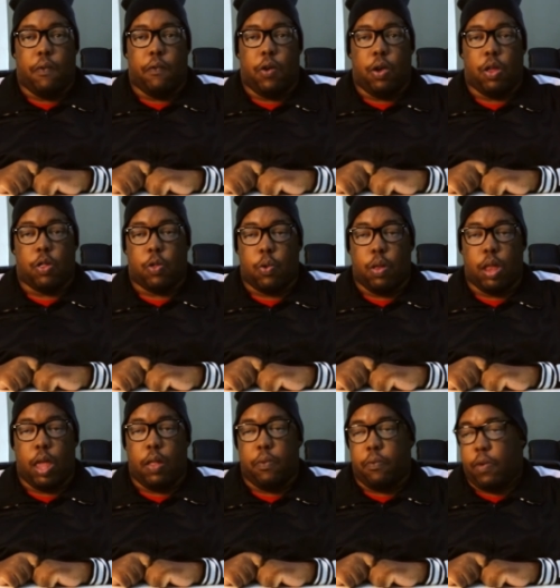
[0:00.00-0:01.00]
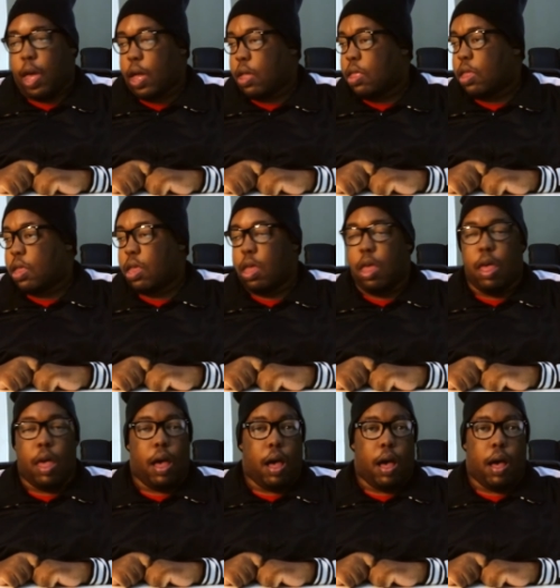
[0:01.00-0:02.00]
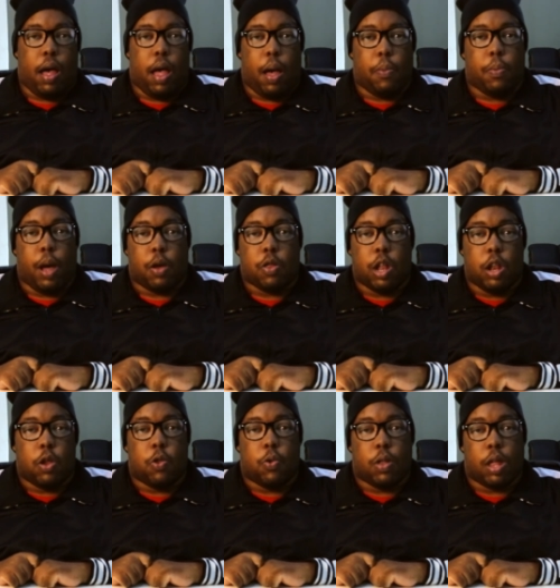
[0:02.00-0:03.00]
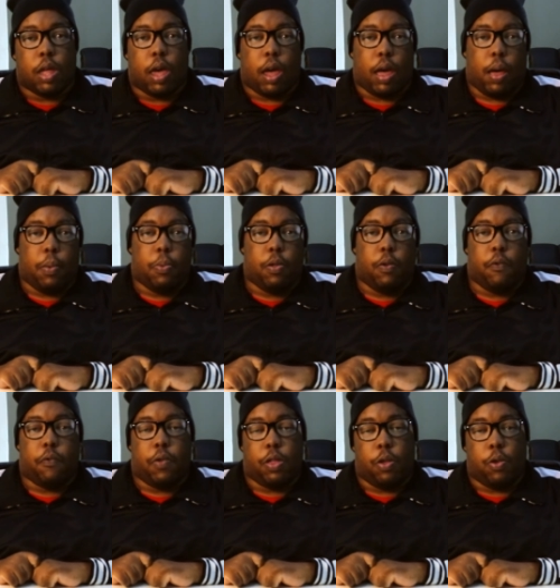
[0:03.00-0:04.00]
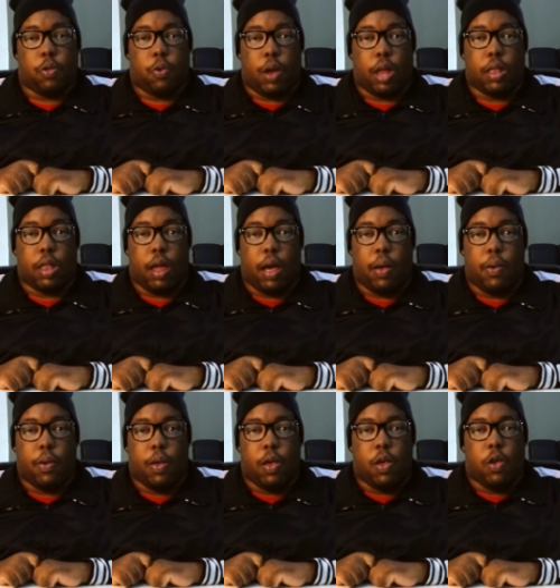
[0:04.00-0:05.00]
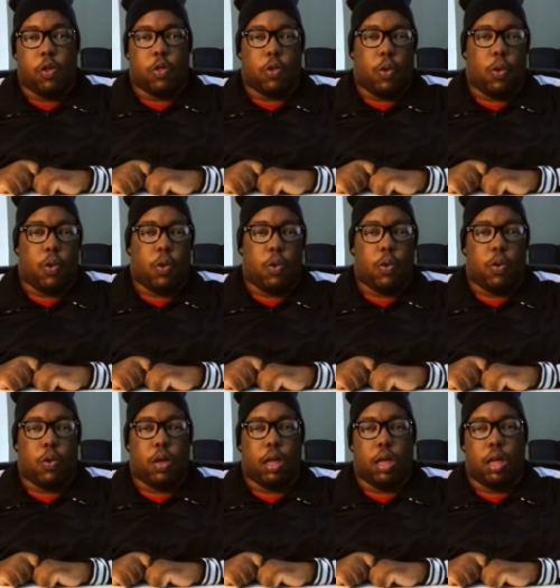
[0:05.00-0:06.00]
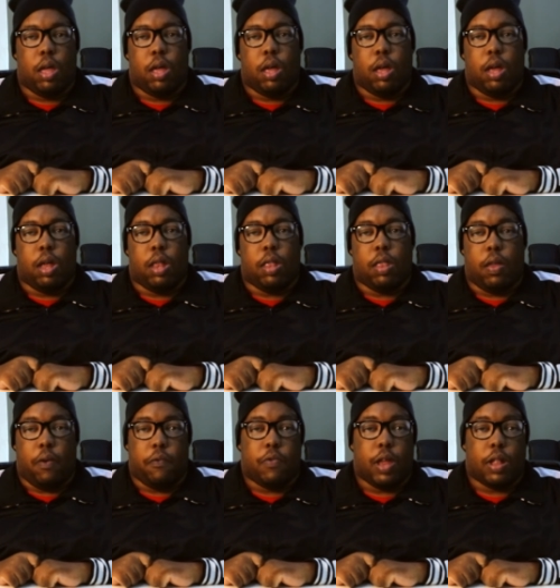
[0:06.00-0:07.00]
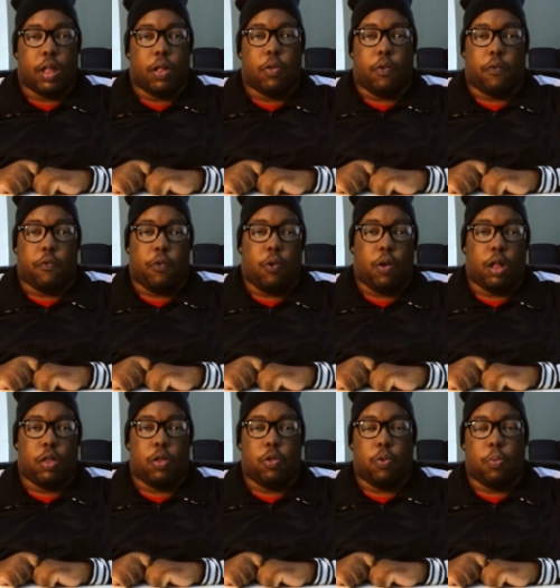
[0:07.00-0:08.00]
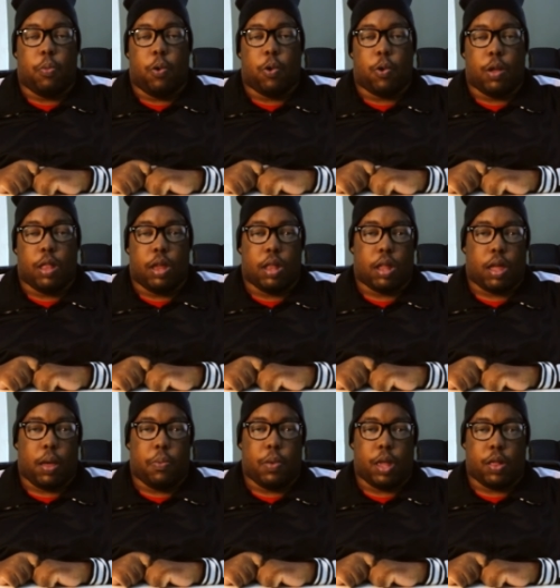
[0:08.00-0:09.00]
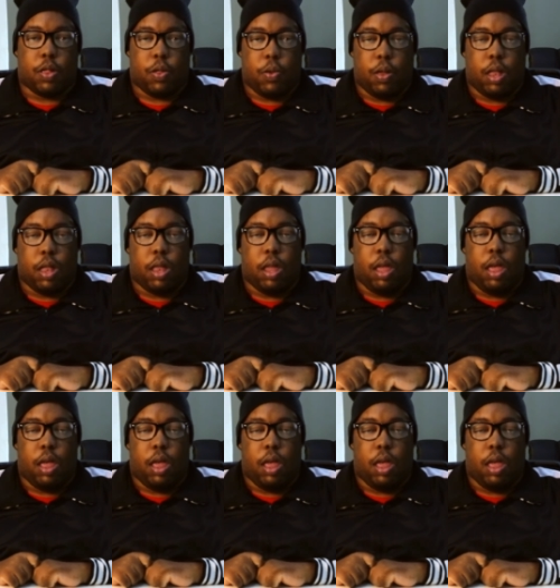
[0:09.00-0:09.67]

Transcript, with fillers: very soon. In fact, uh, I'm actually shooting a couple of videos right now, so definitely look forward to more content coming soon.